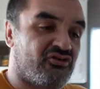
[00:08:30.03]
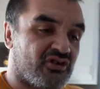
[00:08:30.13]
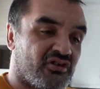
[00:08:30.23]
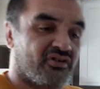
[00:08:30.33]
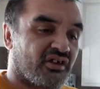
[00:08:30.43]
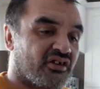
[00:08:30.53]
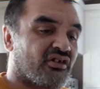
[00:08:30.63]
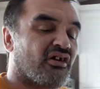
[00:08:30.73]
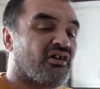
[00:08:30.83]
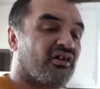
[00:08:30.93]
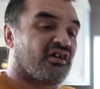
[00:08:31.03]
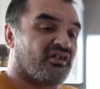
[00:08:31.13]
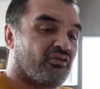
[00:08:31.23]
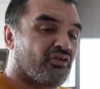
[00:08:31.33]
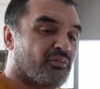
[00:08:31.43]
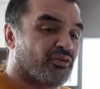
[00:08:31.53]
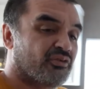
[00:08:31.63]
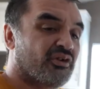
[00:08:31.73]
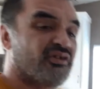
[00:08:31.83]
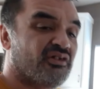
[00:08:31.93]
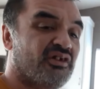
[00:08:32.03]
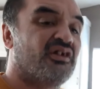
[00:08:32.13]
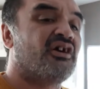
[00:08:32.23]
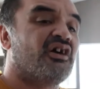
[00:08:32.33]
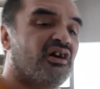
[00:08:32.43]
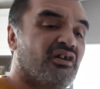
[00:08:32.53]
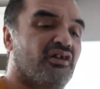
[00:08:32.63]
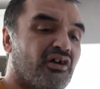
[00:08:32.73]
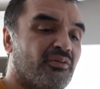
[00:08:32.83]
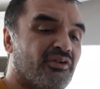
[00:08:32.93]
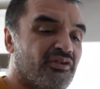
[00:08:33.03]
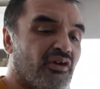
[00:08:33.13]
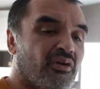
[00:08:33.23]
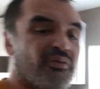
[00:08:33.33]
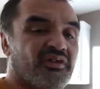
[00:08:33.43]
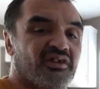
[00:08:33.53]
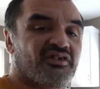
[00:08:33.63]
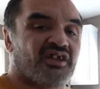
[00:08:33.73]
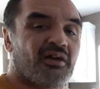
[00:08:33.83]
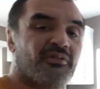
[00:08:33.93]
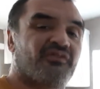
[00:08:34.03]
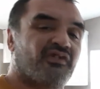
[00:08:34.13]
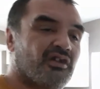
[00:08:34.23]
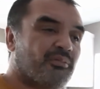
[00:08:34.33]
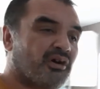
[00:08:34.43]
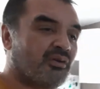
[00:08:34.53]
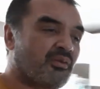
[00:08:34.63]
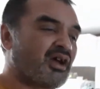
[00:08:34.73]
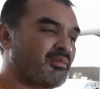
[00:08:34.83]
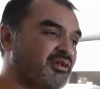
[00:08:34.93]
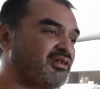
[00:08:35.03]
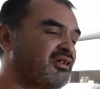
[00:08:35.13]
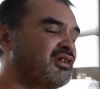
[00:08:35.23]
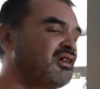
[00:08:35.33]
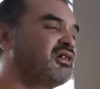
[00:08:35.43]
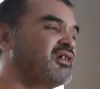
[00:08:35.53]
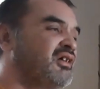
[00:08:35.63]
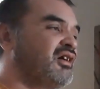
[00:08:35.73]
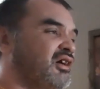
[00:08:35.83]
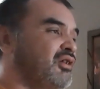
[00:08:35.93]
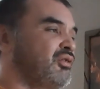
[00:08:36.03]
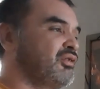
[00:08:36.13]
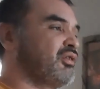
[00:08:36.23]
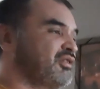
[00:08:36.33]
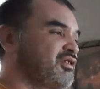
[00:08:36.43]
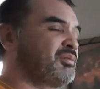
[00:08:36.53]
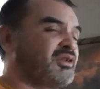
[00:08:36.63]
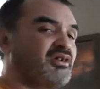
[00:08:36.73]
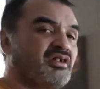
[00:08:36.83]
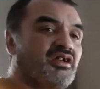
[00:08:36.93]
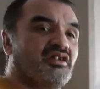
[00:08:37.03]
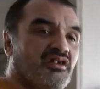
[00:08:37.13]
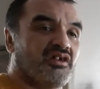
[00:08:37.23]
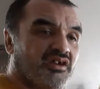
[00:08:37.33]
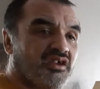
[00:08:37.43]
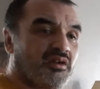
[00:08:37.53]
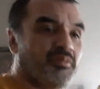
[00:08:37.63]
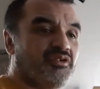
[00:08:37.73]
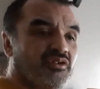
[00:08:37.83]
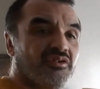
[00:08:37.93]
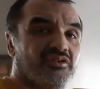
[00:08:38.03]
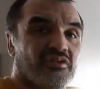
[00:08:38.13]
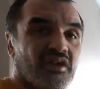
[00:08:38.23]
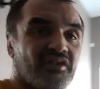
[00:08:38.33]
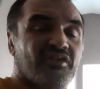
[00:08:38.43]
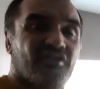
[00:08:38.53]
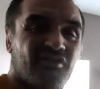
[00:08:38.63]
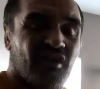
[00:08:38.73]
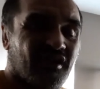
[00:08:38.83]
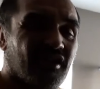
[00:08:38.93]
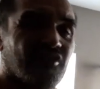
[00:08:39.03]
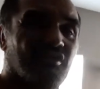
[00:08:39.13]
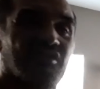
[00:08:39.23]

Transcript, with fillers: Jitters a Dog, and Grumbles Grizzly, along with the already established Fall Apart Rabbit, uh, who had always appeared in the Lucky episodes to, as a, I guess you